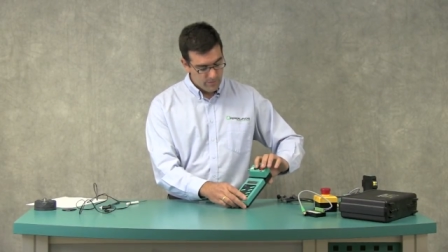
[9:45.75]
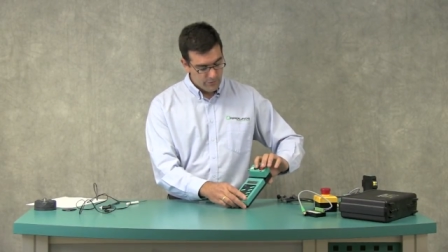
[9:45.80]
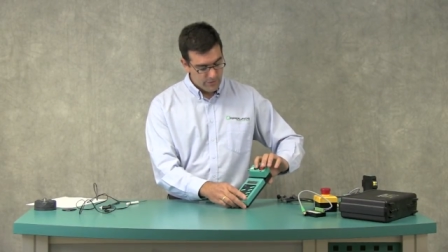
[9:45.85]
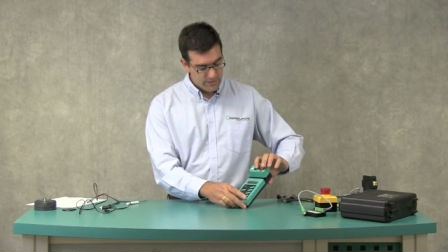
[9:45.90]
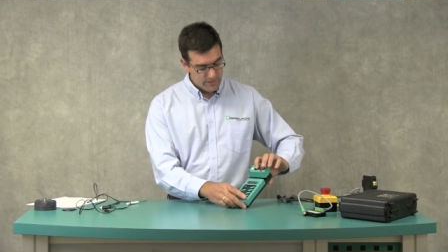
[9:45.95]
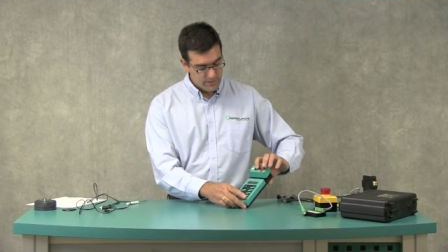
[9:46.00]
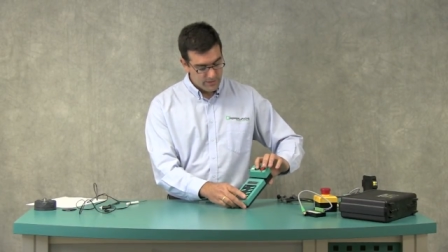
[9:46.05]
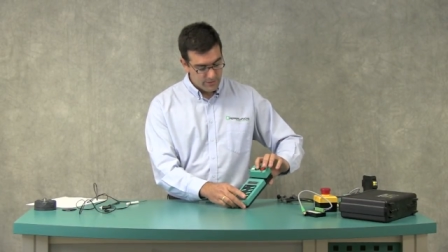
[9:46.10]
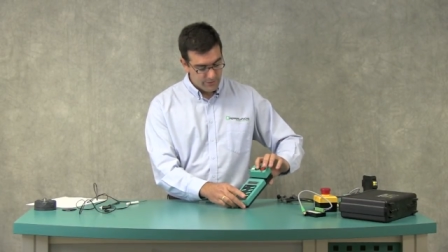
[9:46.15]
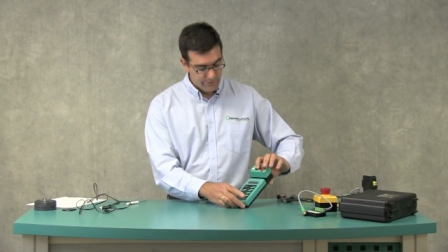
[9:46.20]

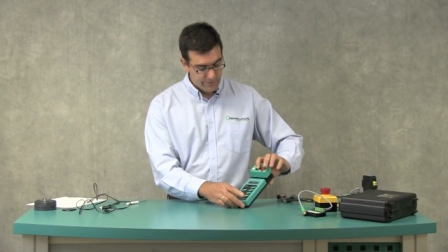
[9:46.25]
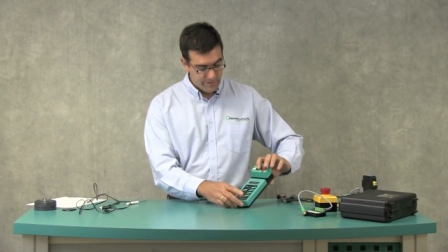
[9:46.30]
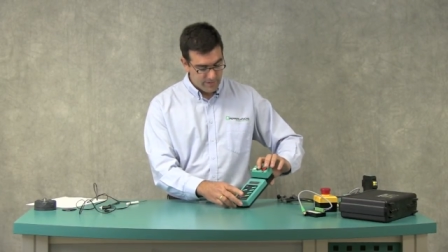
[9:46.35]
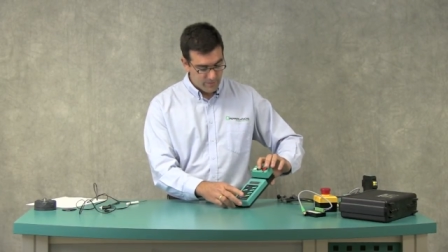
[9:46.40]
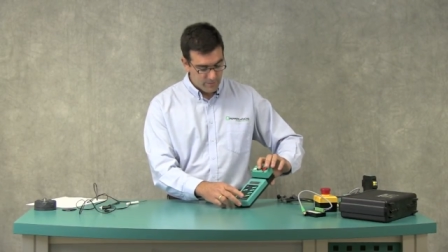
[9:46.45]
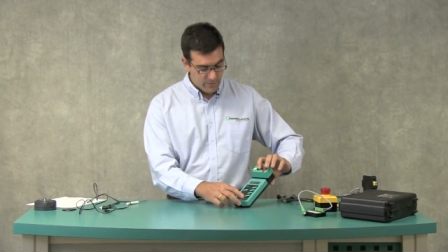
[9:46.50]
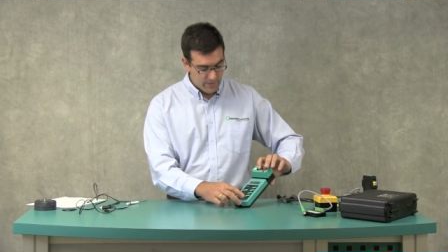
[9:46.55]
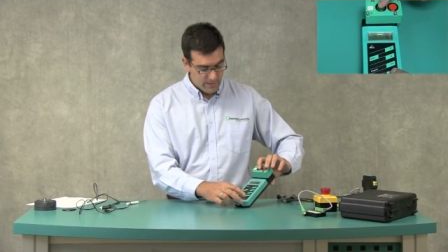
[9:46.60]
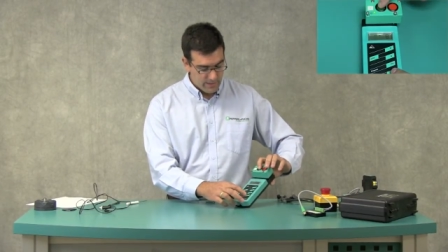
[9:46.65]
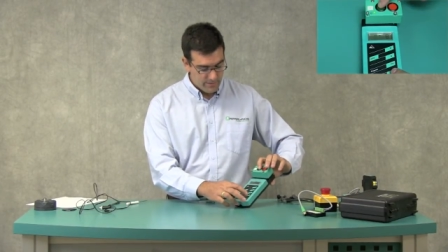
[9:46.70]
press the
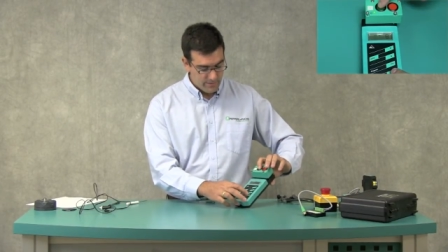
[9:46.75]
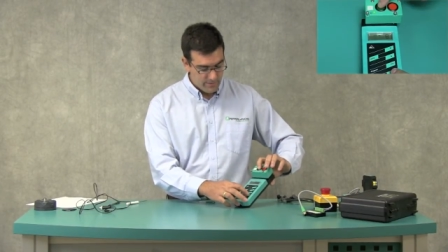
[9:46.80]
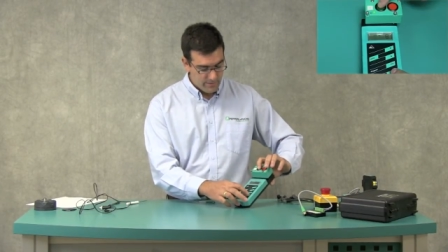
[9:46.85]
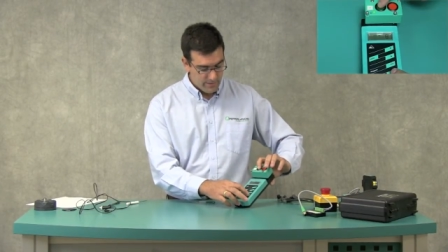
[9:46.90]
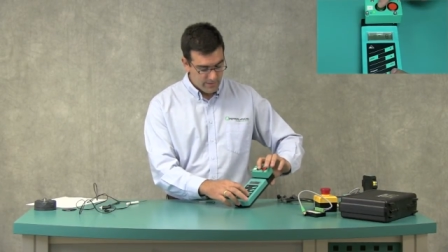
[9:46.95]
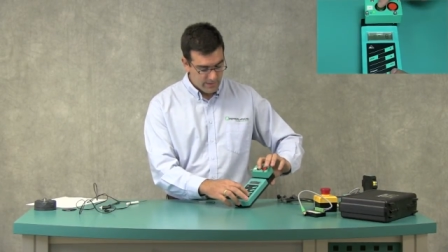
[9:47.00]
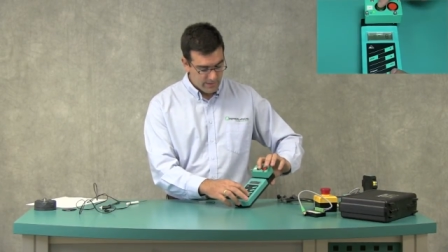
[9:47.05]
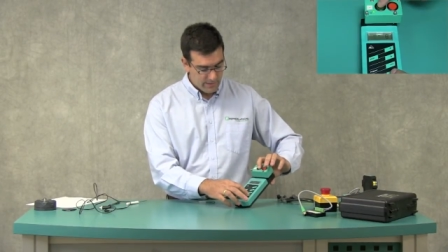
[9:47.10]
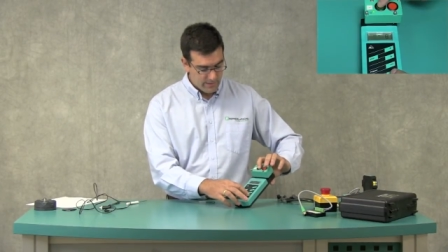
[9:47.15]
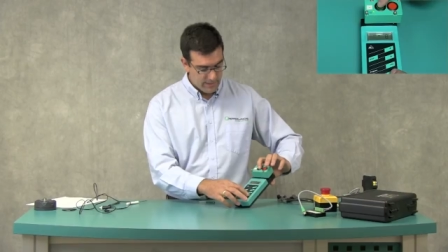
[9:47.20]
green button,
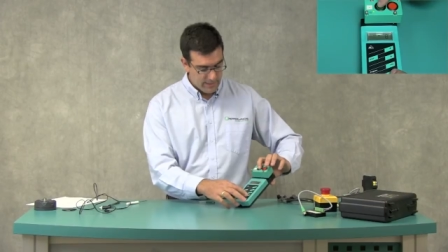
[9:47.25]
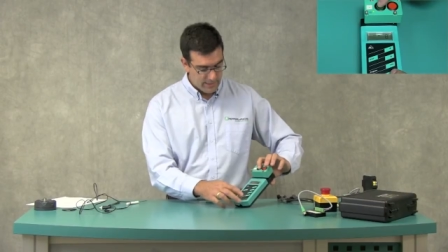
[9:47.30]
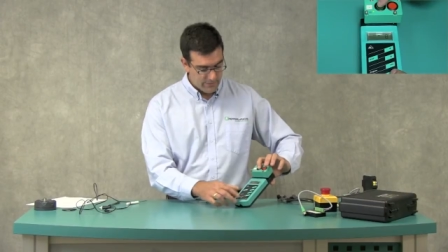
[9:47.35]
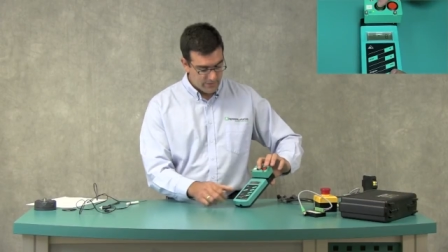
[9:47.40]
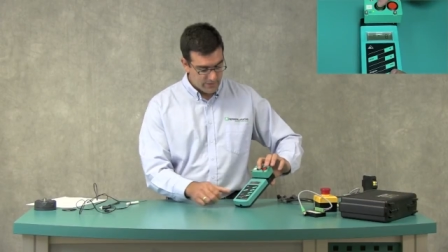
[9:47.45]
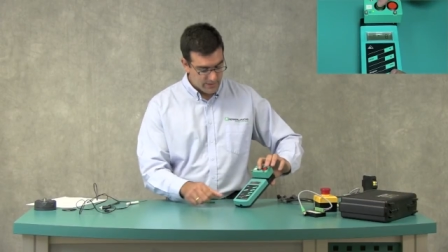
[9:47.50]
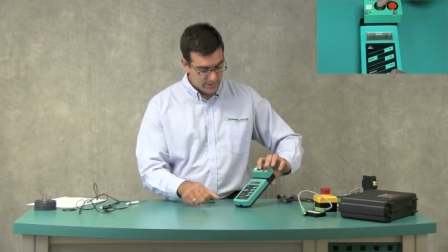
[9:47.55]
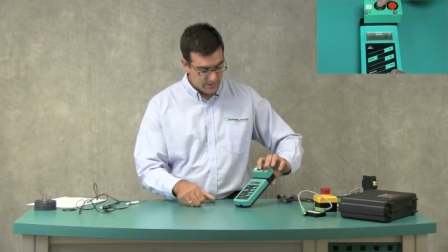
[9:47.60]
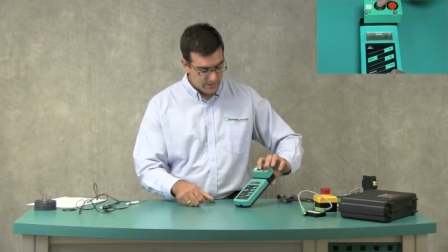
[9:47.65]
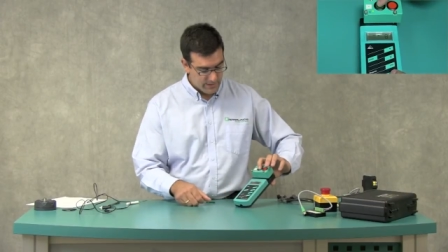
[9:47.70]
hit the
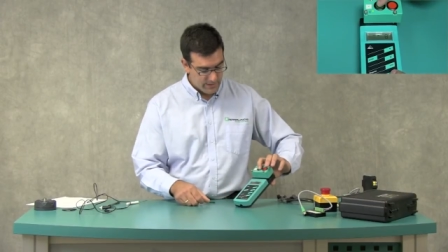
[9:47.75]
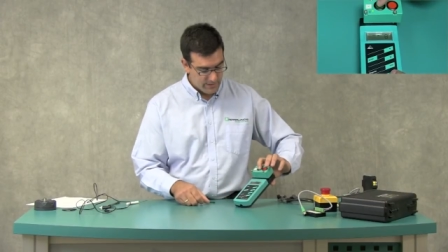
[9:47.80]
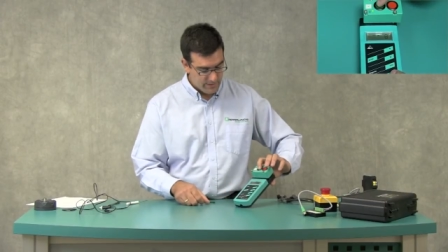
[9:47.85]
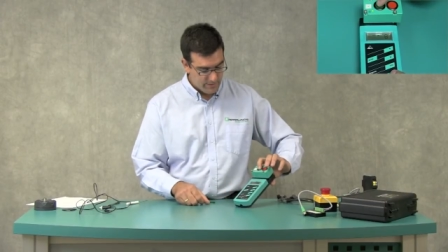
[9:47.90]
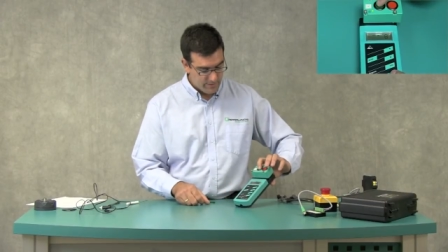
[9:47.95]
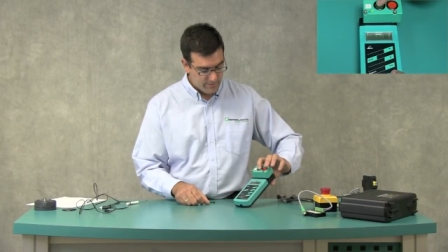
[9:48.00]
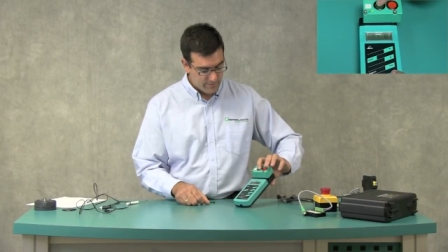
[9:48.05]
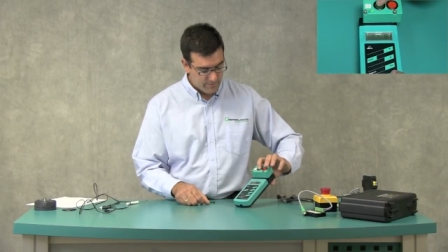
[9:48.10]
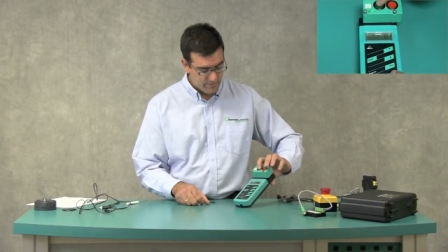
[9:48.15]
address key,